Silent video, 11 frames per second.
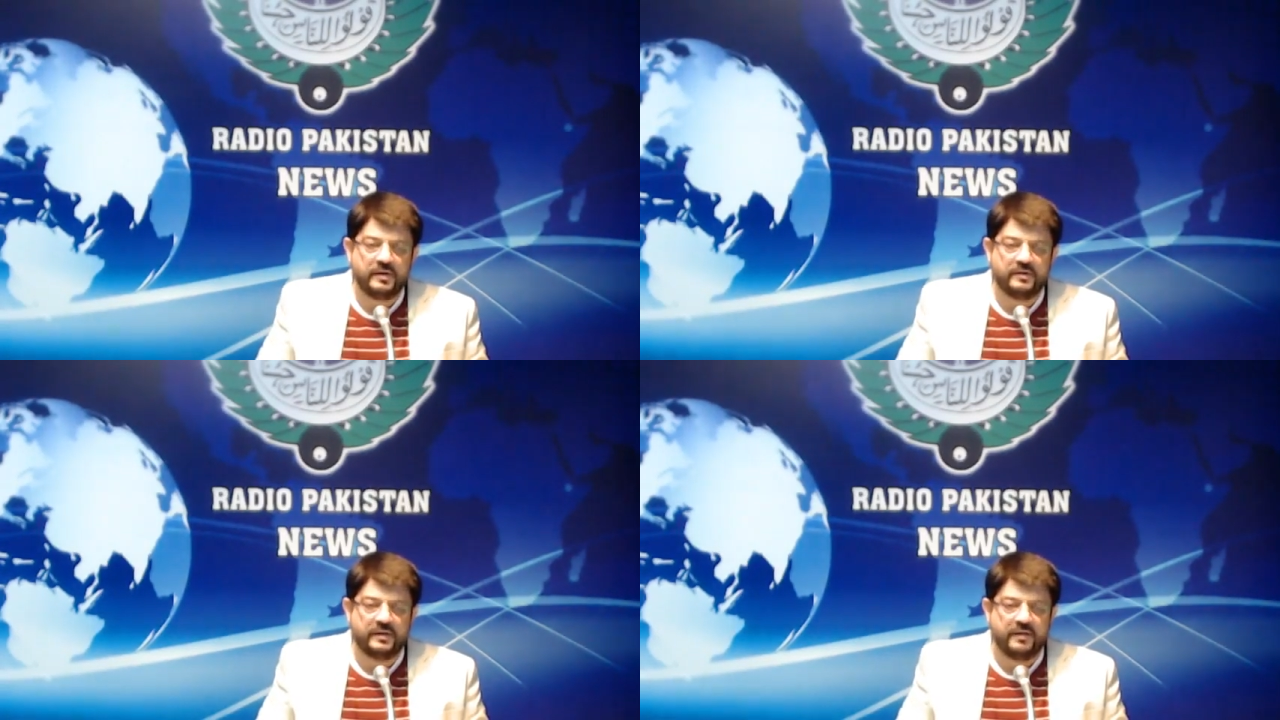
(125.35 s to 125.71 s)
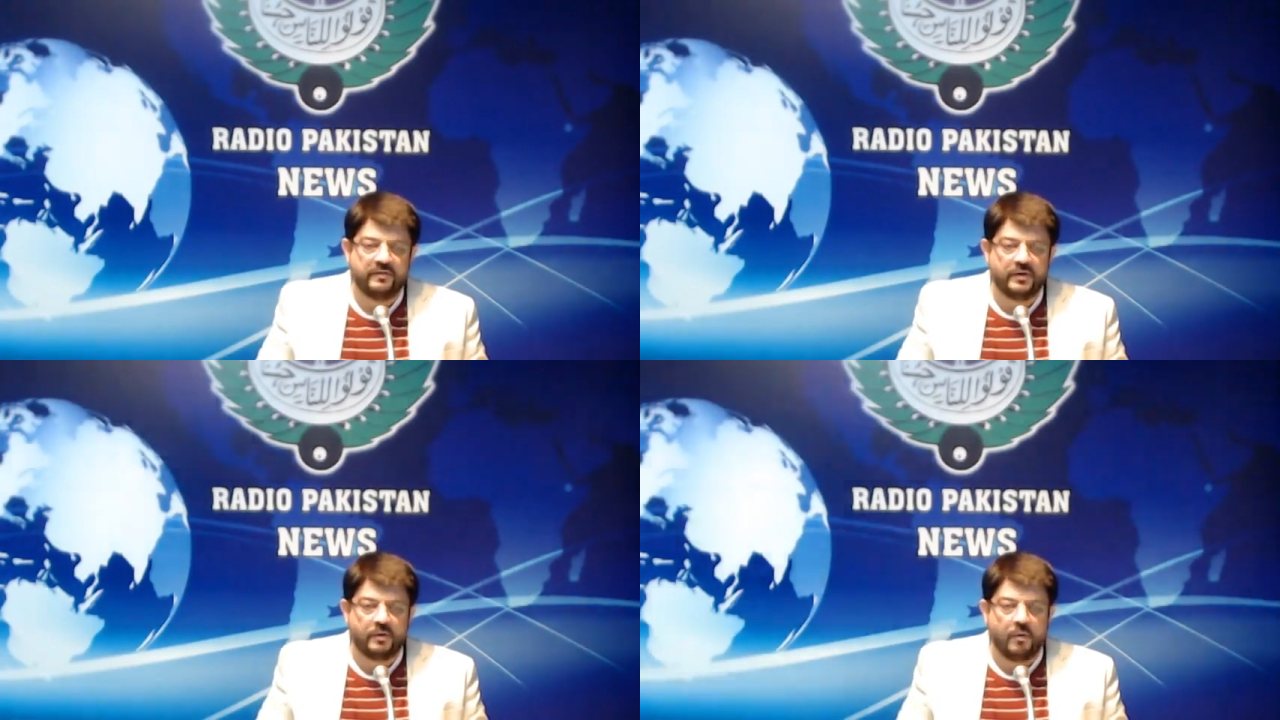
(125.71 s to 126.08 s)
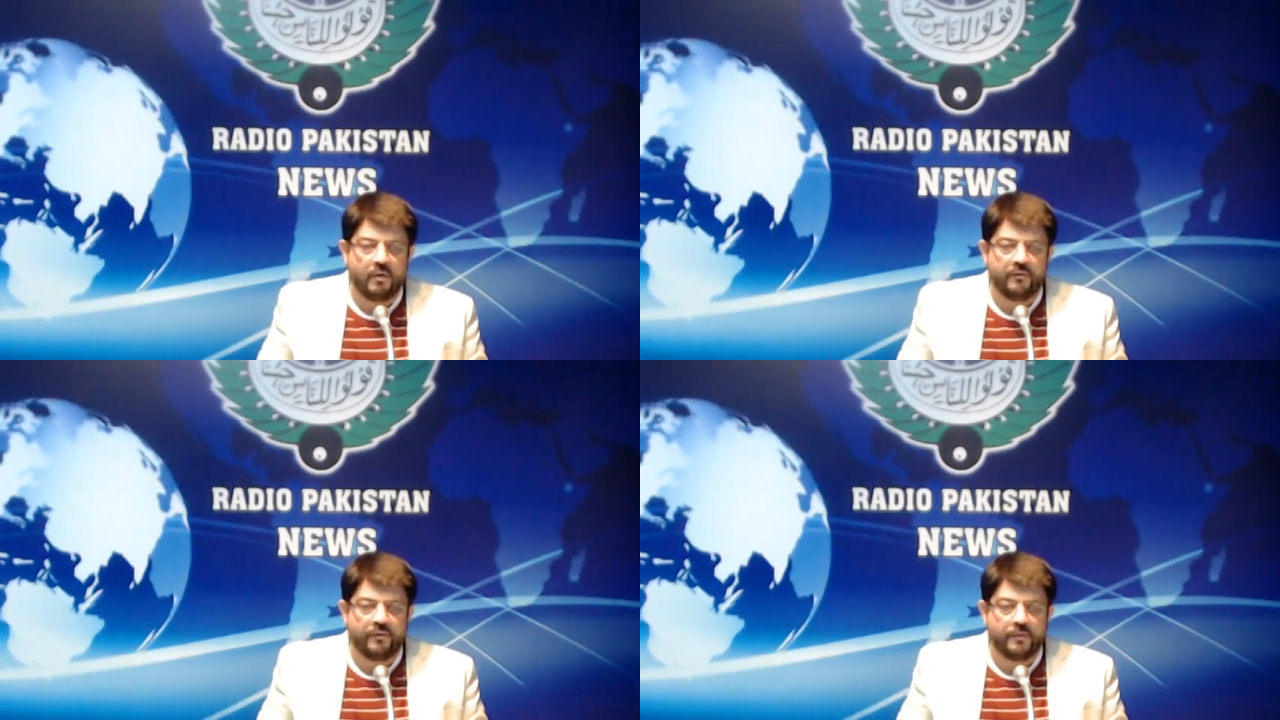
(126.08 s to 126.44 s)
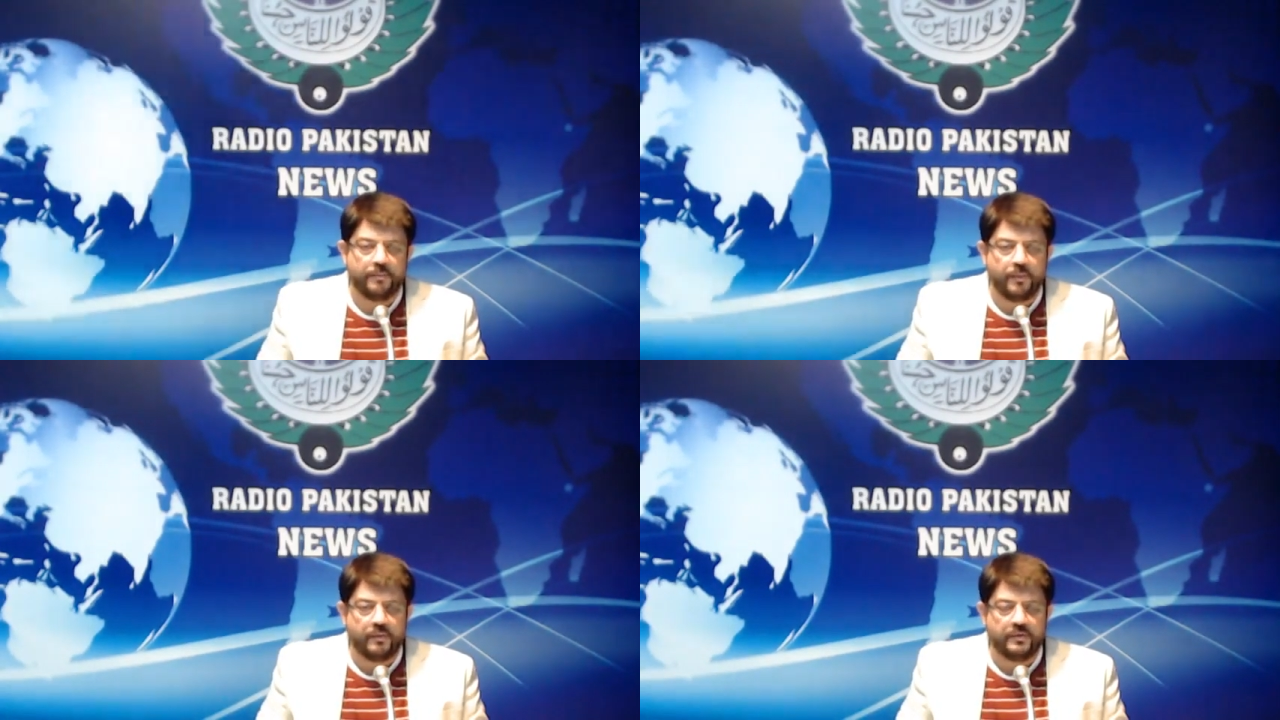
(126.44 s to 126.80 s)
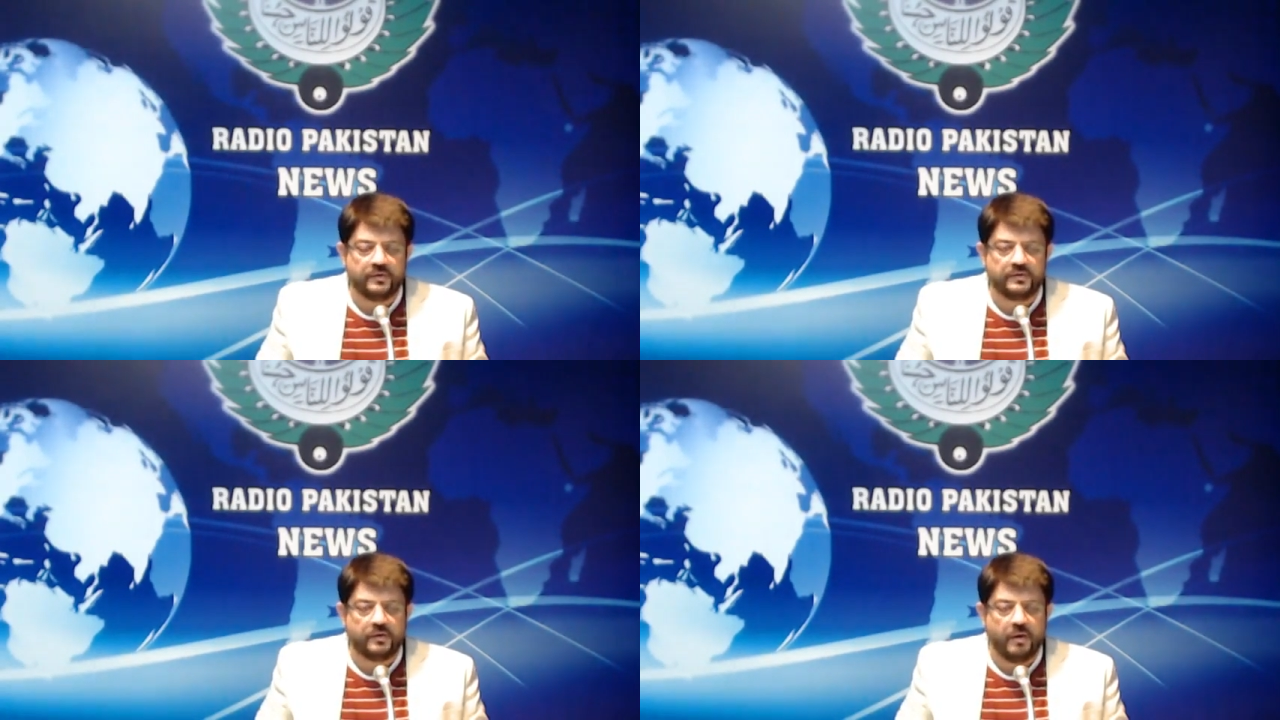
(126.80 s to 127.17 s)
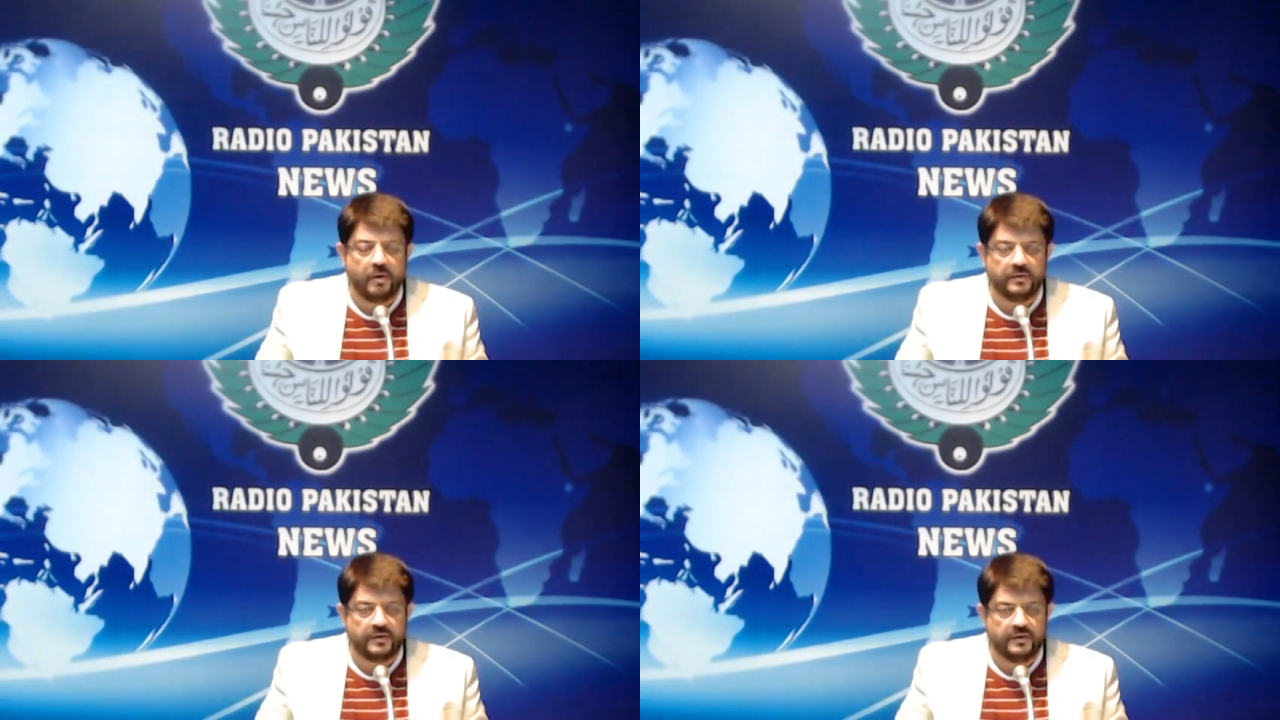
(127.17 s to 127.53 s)
has given a call for a protest
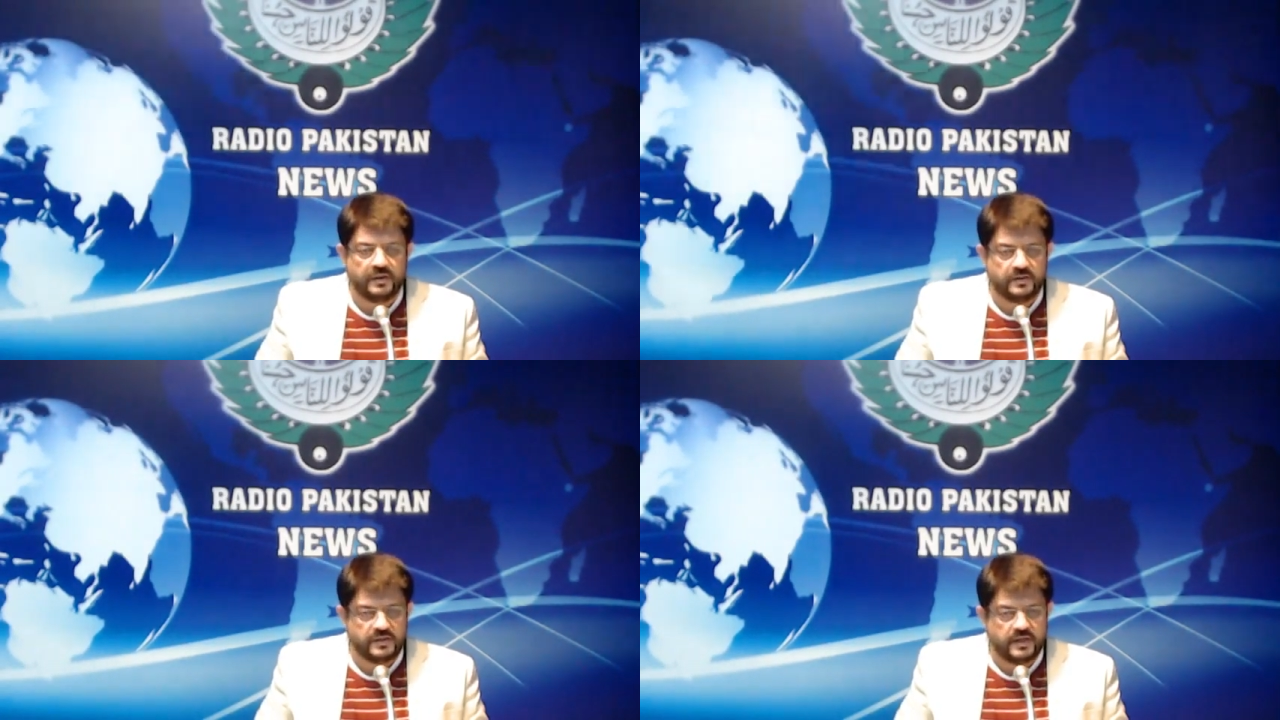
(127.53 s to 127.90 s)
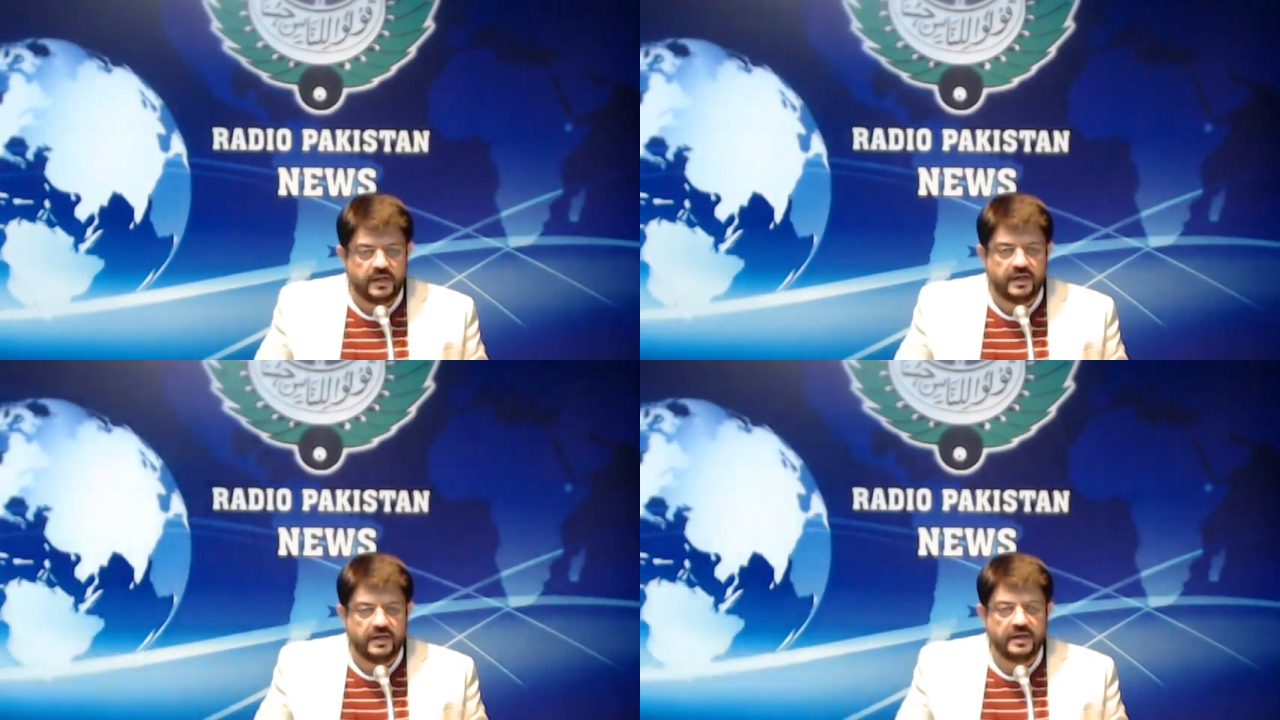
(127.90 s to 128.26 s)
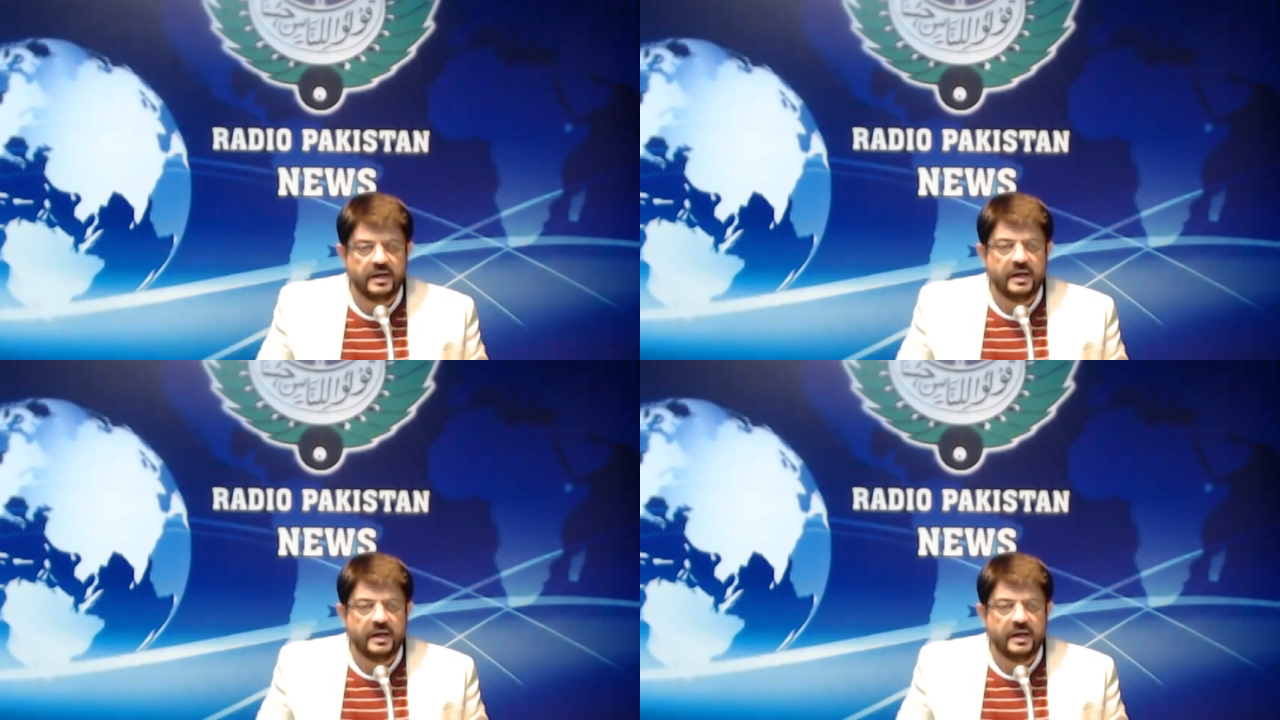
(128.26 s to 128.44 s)
on the day.